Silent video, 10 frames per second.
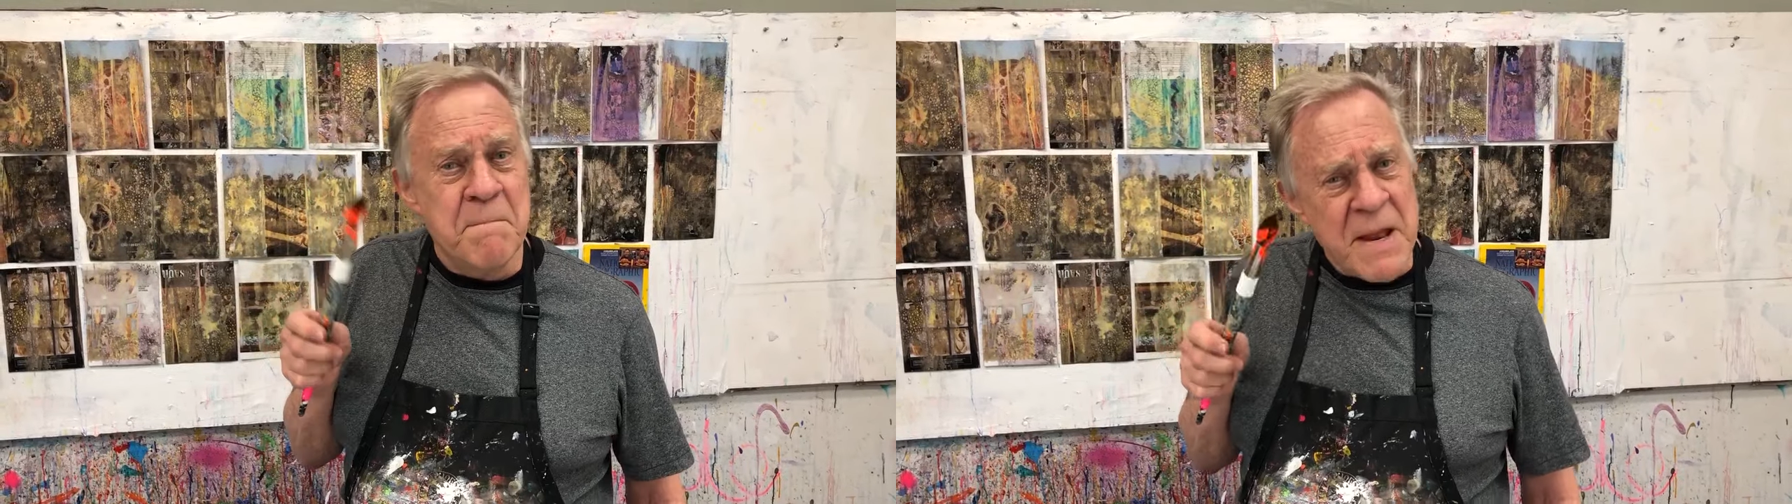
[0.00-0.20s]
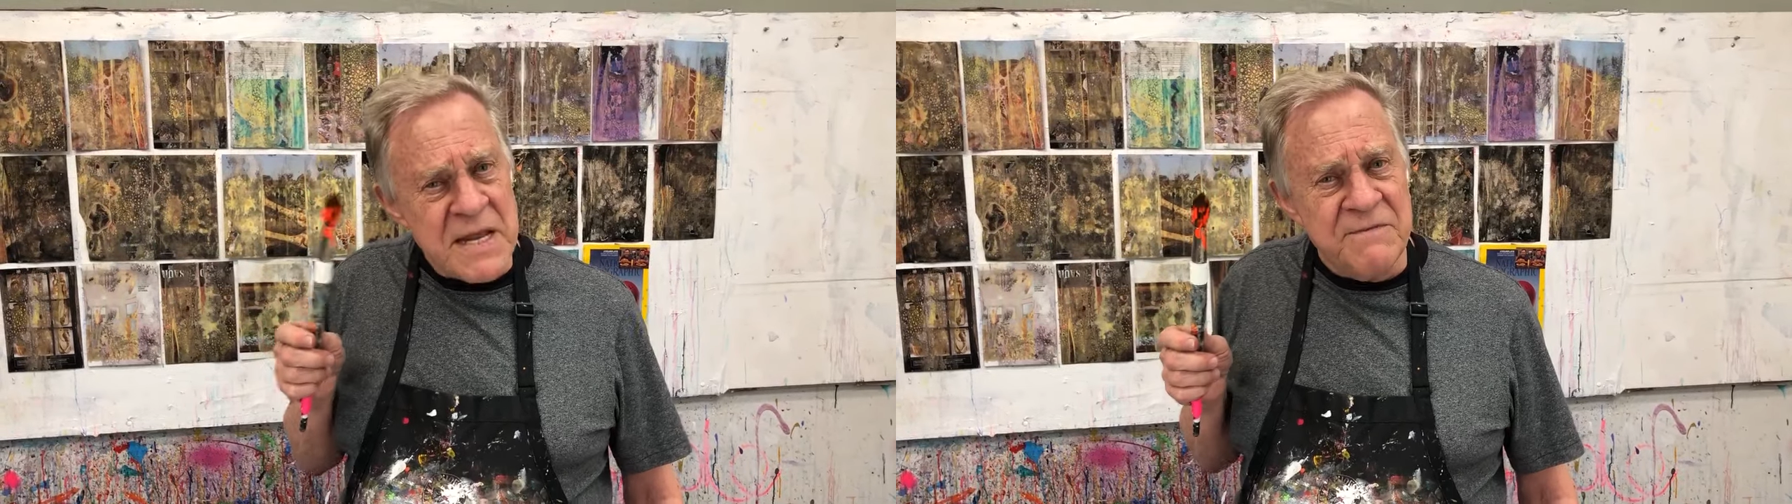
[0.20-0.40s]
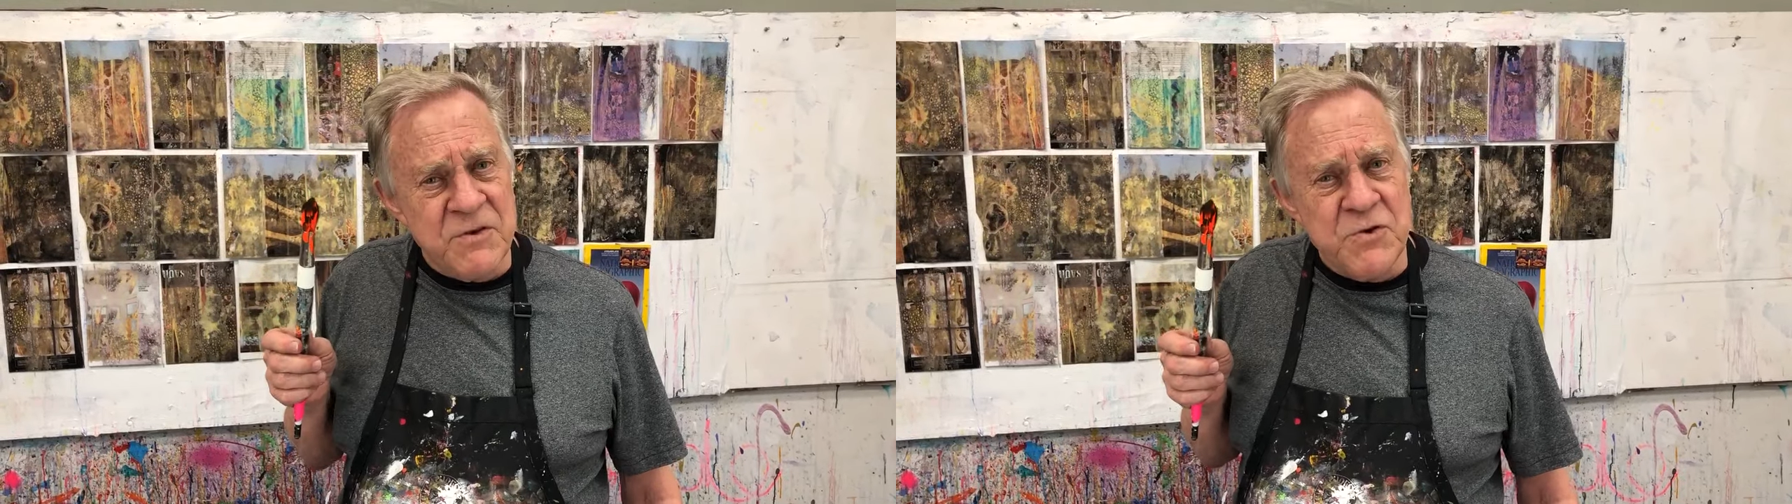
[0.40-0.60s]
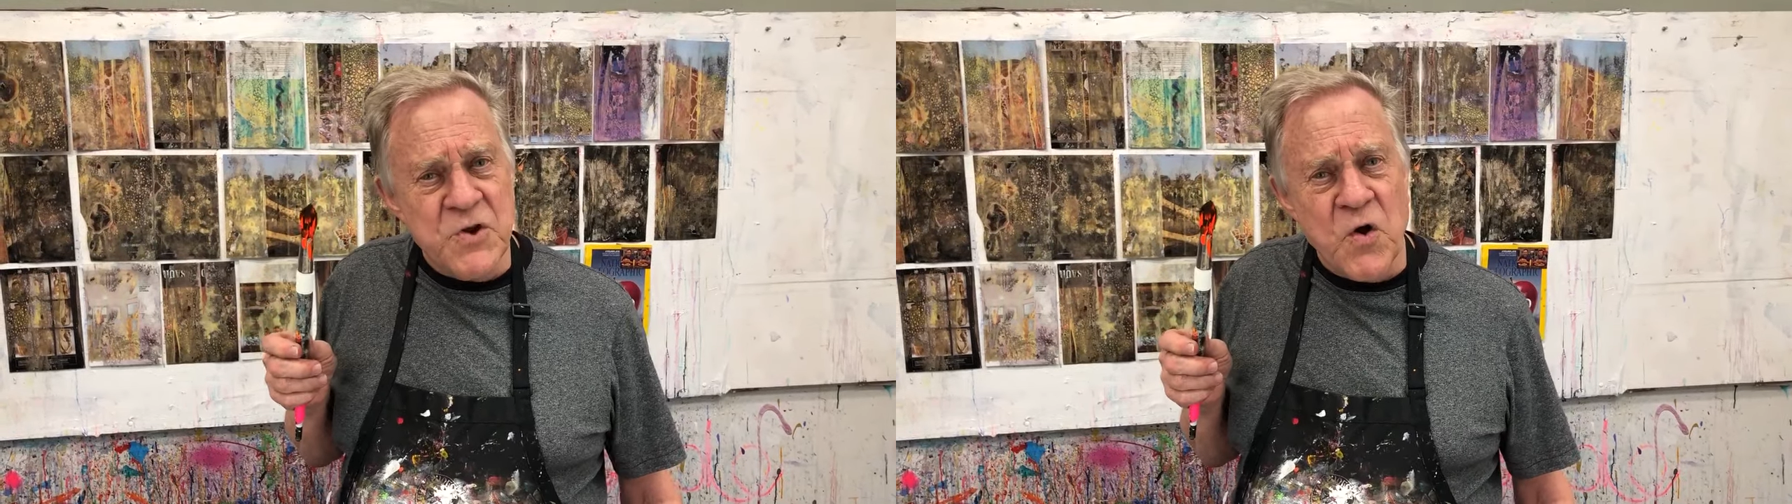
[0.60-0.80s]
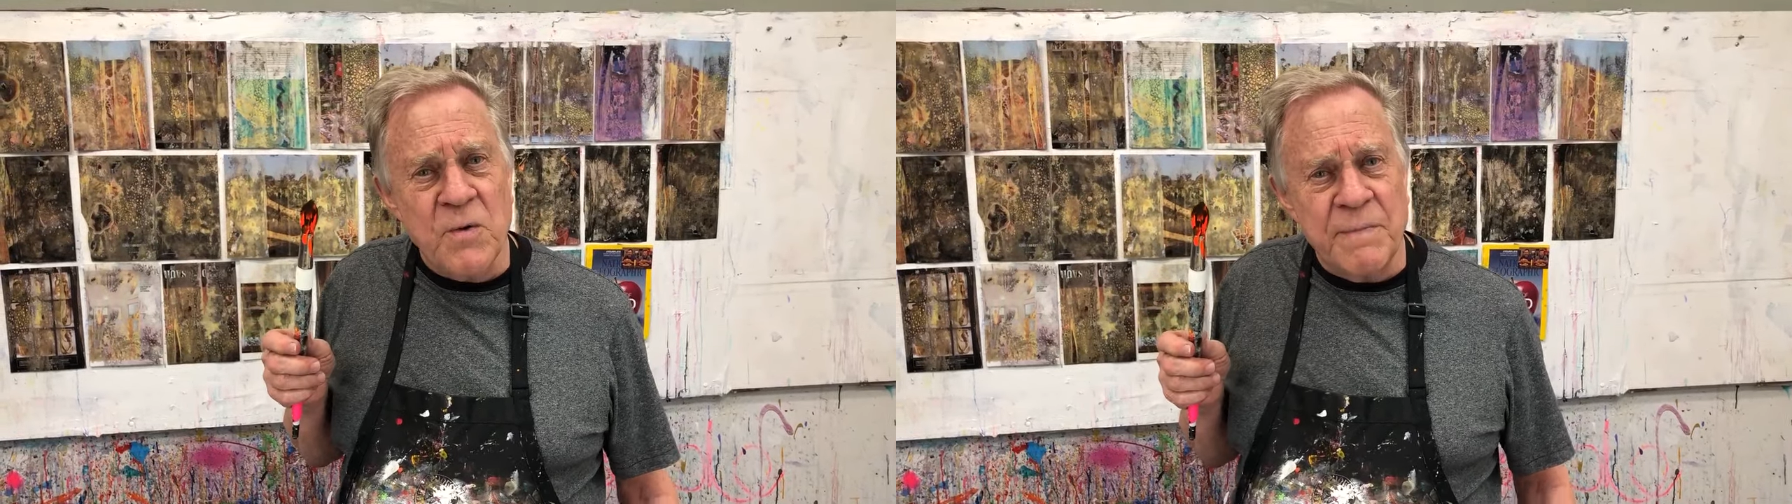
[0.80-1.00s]
Many of you
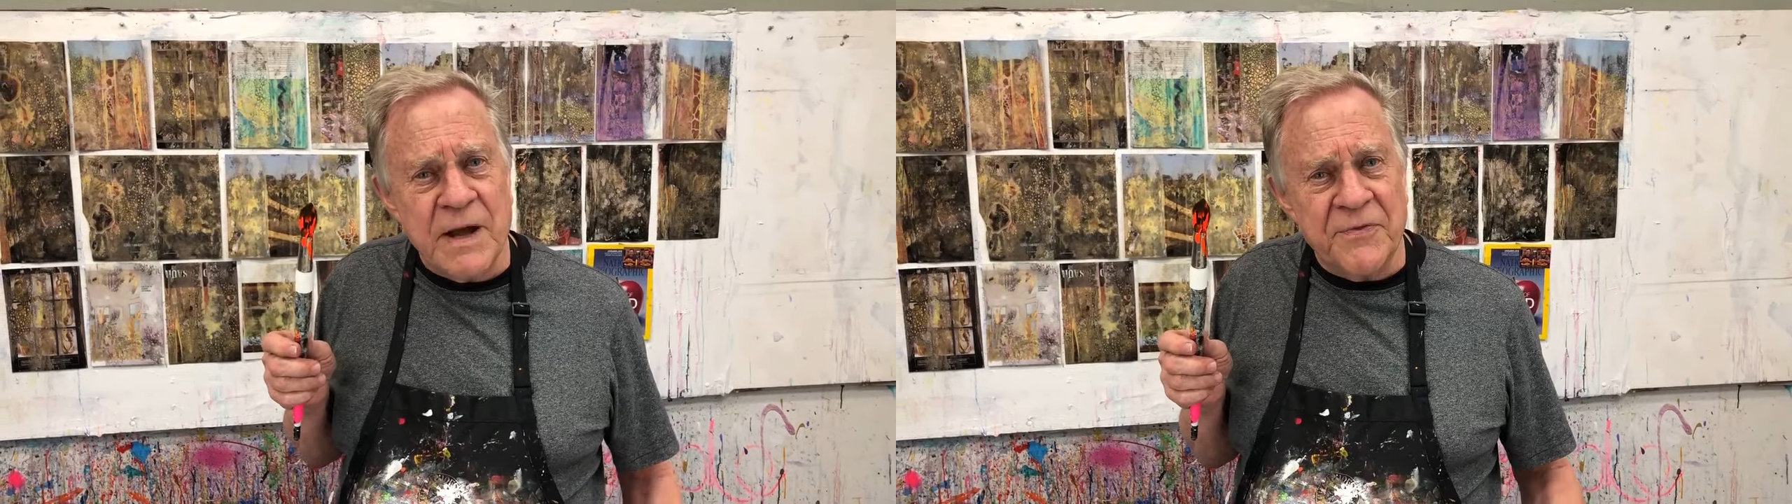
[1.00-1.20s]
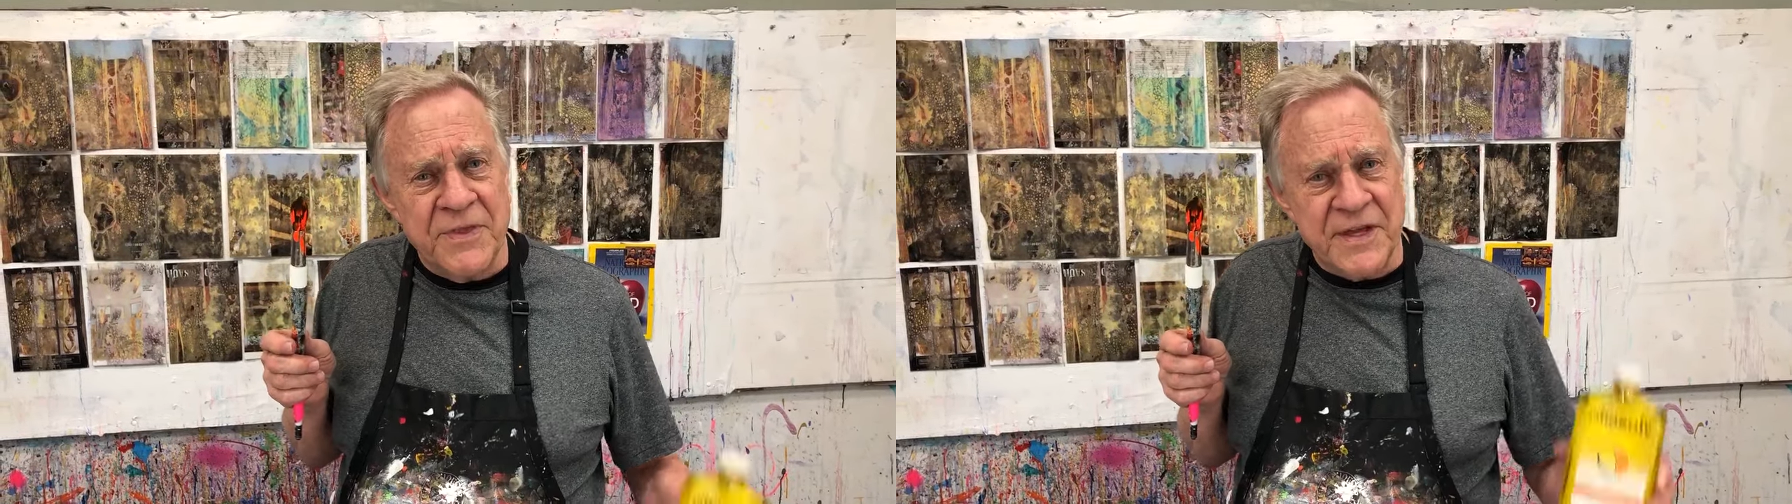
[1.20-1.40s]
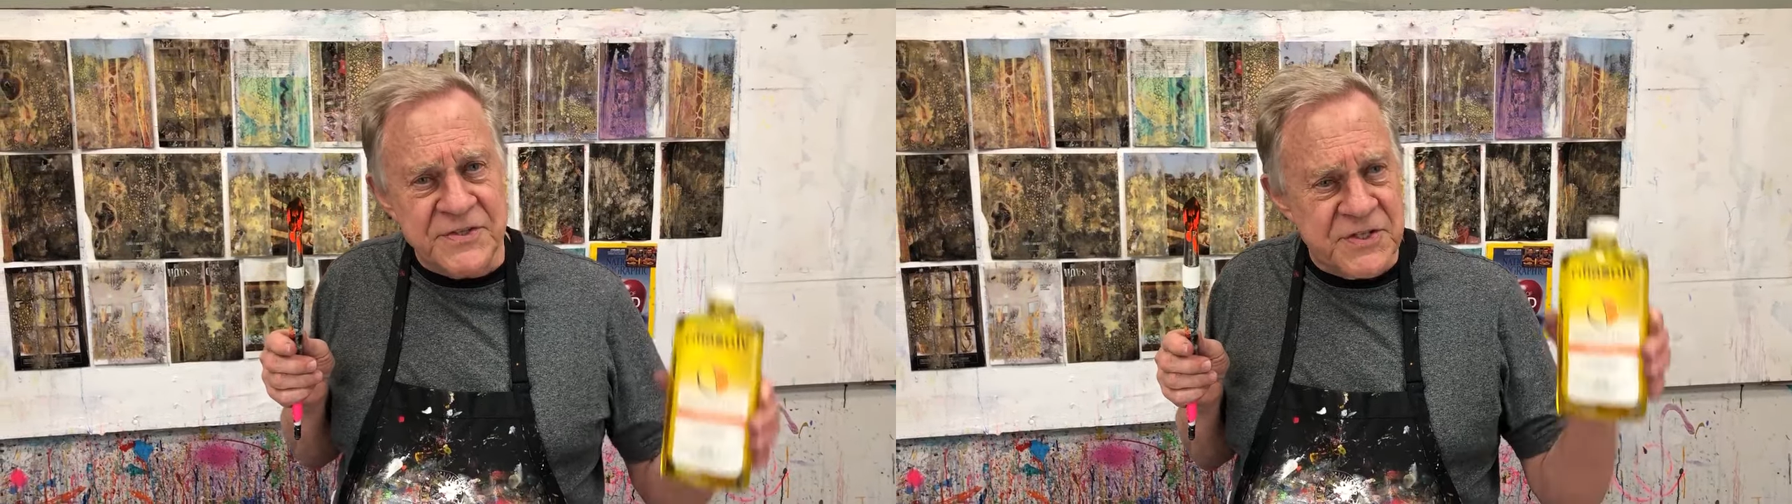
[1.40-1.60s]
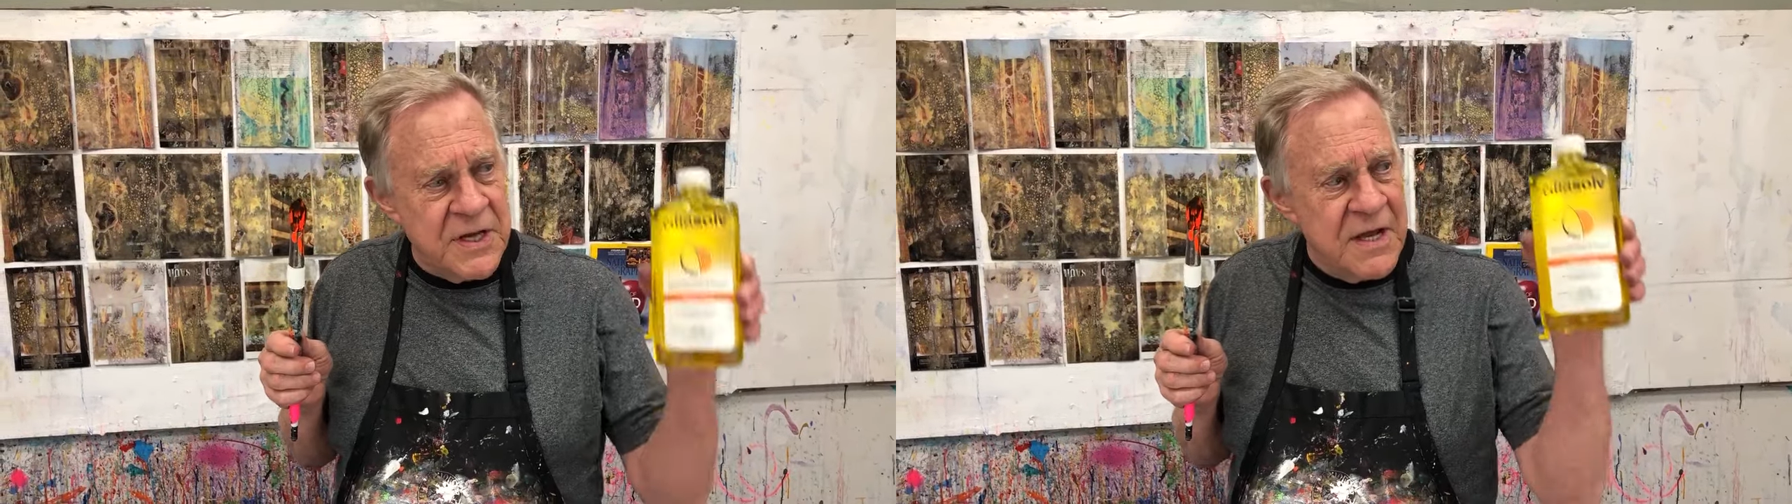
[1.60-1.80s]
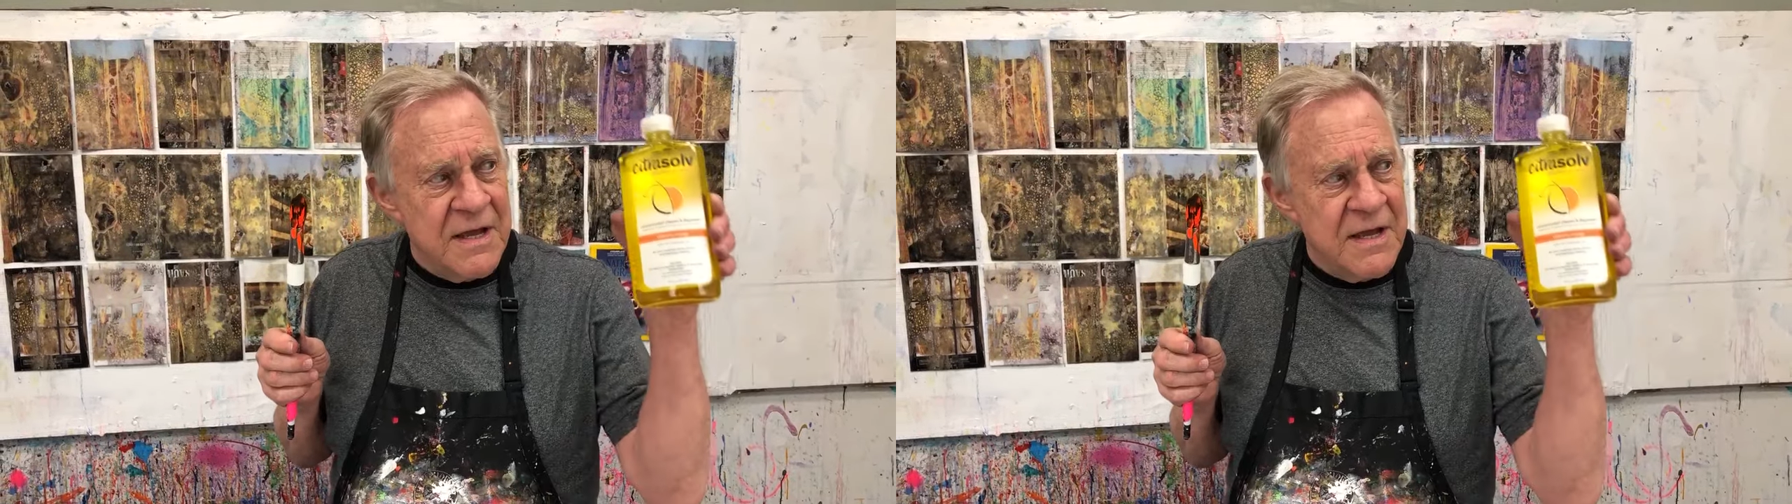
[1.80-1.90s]
know about this.